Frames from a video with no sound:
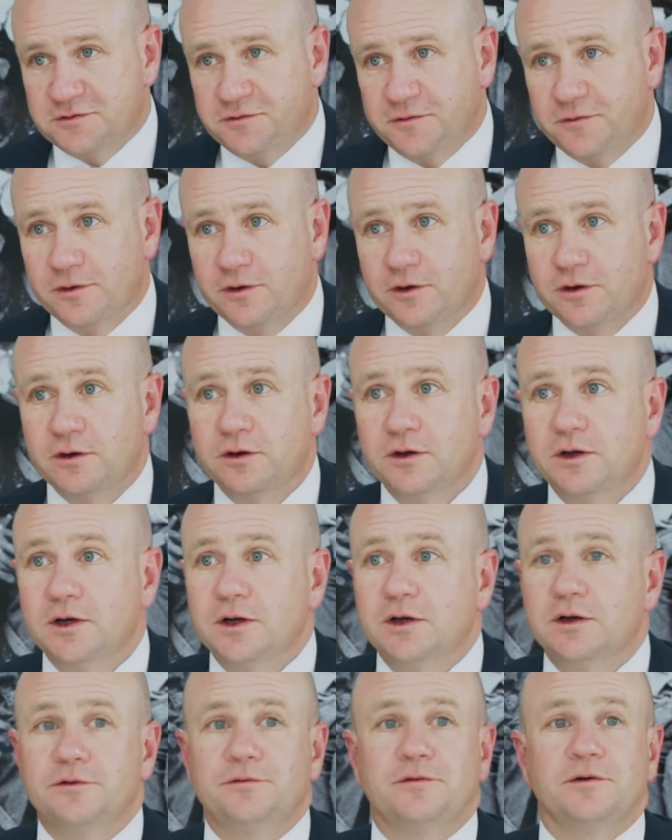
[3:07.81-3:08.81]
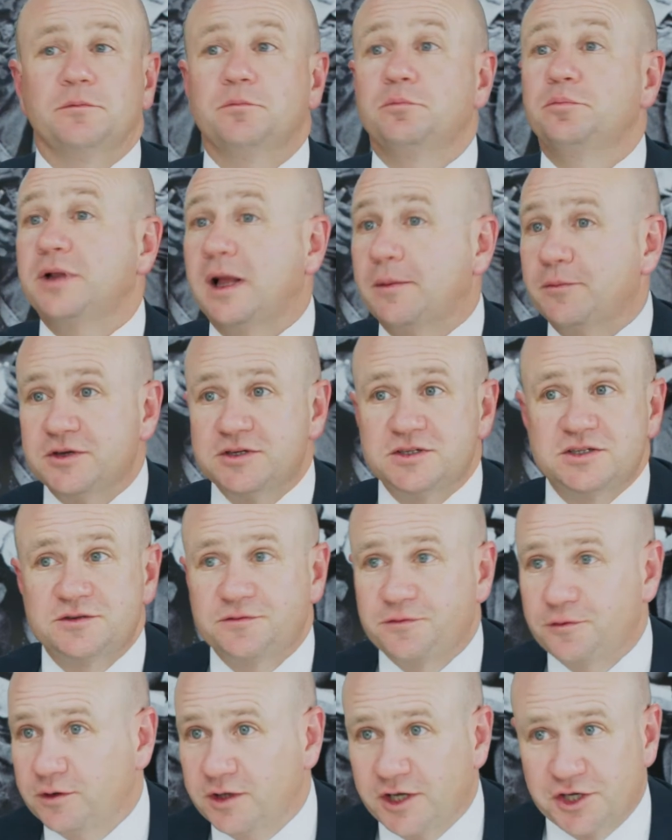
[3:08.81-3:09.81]
for plumbers,
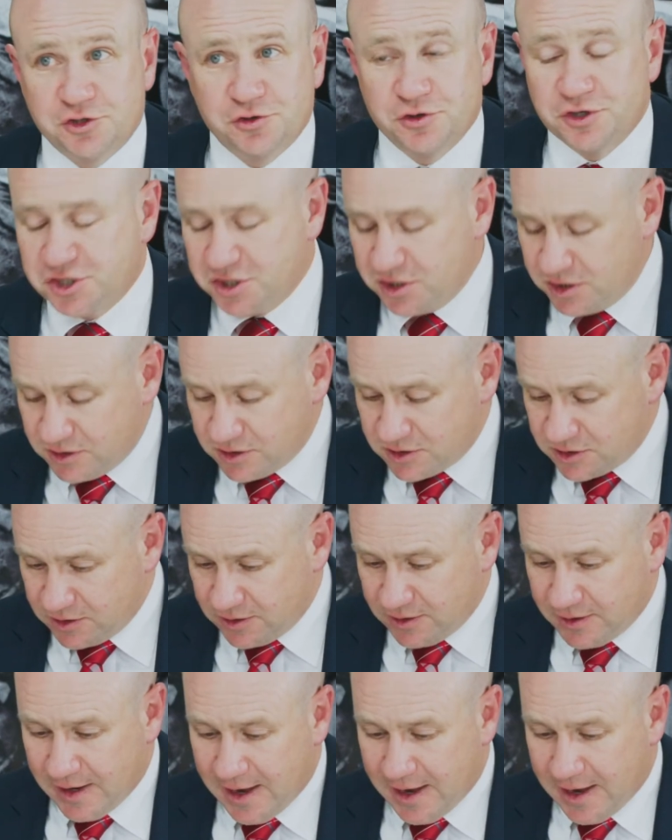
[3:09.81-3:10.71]
for electricians.